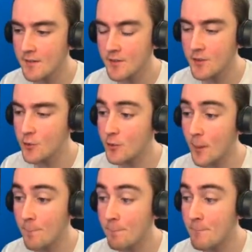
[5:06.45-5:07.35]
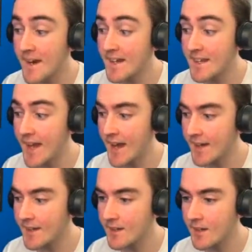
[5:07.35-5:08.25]
This dude's a
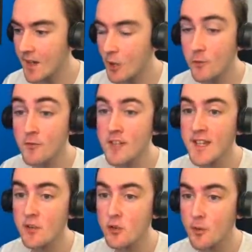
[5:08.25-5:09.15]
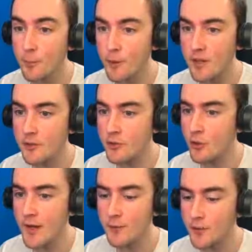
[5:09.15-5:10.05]
maniac. I don't even think he has a suppressor
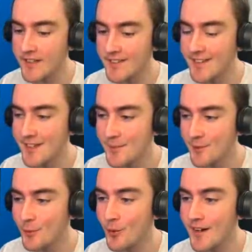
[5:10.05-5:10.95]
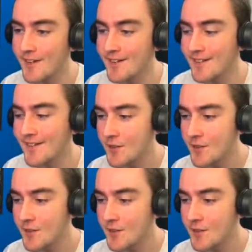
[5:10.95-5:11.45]
so everyone can see him as well.